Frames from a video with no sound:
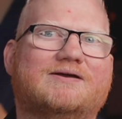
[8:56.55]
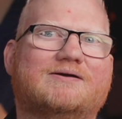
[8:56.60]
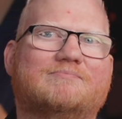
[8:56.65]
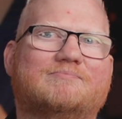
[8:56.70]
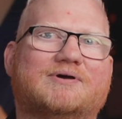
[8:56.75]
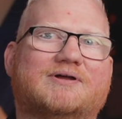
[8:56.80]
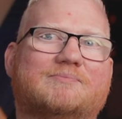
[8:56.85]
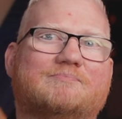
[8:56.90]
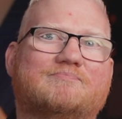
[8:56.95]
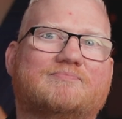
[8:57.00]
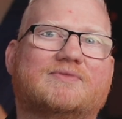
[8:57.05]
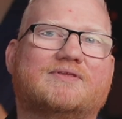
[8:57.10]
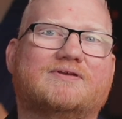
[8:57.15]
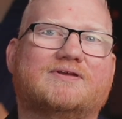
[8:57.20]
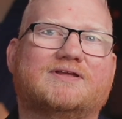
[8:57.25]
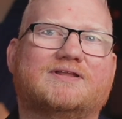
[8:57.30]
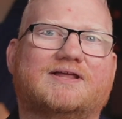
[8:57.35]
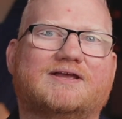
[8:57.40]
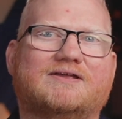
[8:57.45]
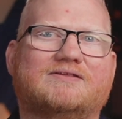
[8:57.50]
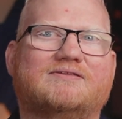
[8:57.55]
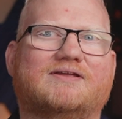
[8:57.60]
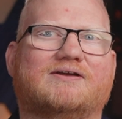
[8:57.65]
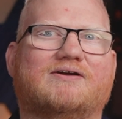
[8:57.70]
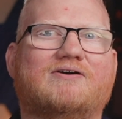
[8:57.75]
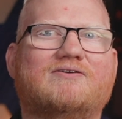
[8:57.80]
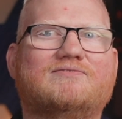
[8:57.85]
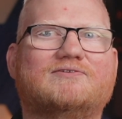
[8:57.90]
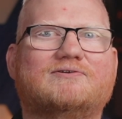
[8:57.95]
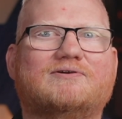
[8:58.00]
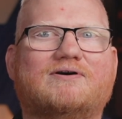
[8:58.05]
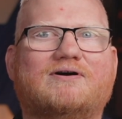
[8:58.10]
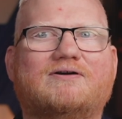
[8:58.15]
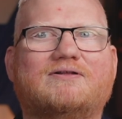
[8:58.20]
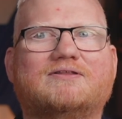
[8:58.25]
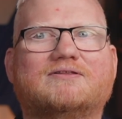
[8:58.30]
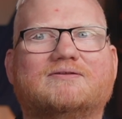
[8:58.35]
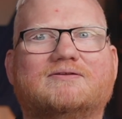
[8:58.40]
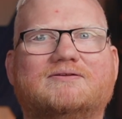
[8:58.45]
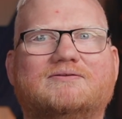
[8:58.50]
But like I say,
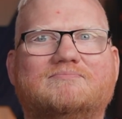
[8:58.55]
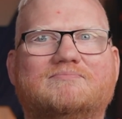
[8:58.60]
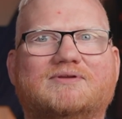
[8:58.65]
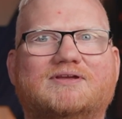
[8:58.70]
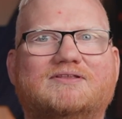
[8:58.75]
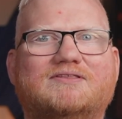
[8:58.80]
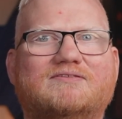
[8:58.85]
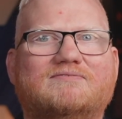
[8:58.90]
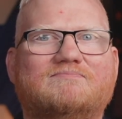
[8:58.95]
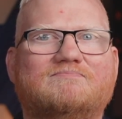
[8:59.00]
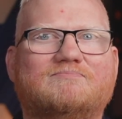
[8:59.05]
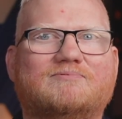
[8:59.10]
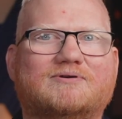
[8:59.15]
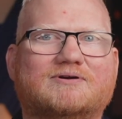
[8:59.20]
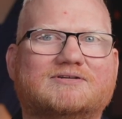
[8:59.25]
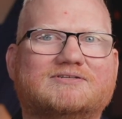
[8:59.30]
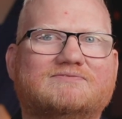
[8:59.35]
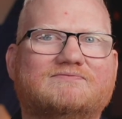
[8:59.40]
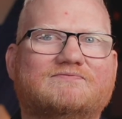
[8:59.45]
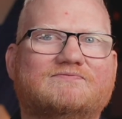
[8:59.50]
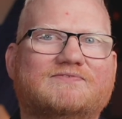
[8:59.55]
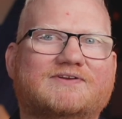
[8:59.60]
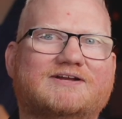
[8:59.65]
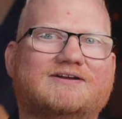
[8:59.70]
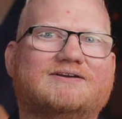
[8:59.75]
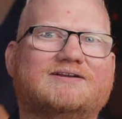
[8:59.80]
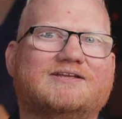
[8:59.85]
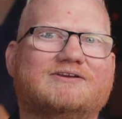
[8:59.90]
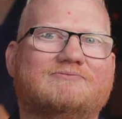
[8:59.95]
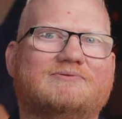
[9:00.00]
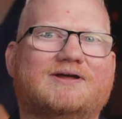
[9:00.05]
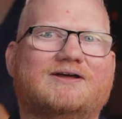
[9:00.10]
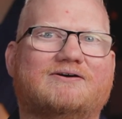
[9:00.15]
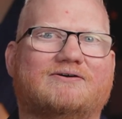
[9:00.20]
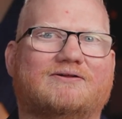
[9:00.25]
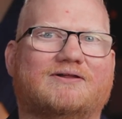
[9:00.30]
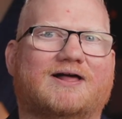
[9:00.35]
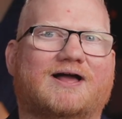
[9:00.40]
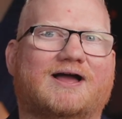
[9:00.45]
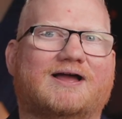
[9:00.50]
overall, it's worked fairly
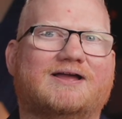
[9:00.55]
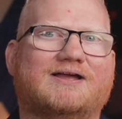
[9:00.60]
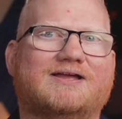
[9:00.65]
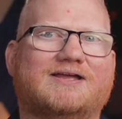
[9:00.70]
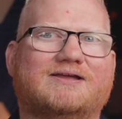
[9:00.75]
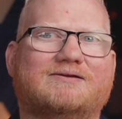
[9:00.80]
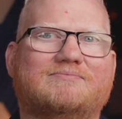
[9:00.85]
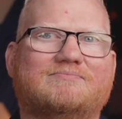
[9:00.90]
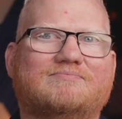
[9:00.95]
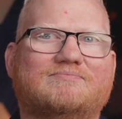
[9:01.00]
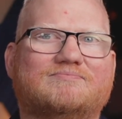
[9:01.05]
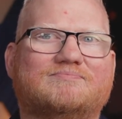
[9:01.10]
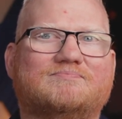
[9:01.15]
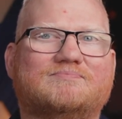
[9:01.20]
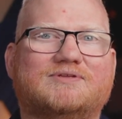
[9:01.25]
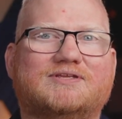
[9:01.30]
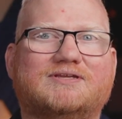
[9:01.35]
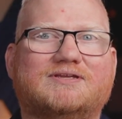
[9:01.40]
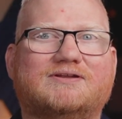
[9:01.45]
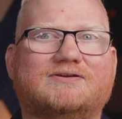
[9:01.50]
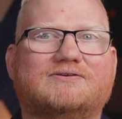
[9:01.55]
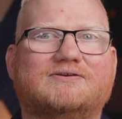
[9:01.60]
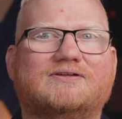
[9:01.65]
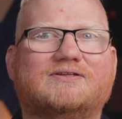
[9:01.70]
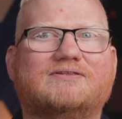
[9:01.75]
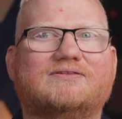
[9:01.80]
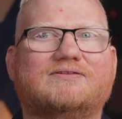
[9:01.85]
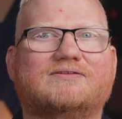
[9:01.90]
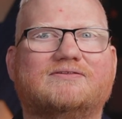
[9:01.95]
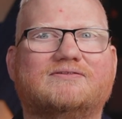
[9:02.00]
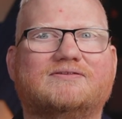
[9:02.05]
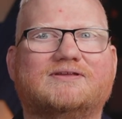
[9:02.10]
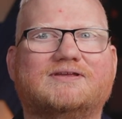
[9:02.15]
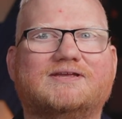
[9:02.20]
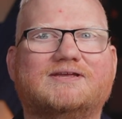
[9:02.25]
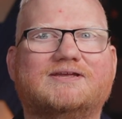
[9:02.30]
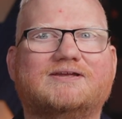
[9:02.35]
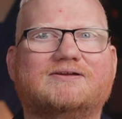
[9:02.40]
well. I am curious to see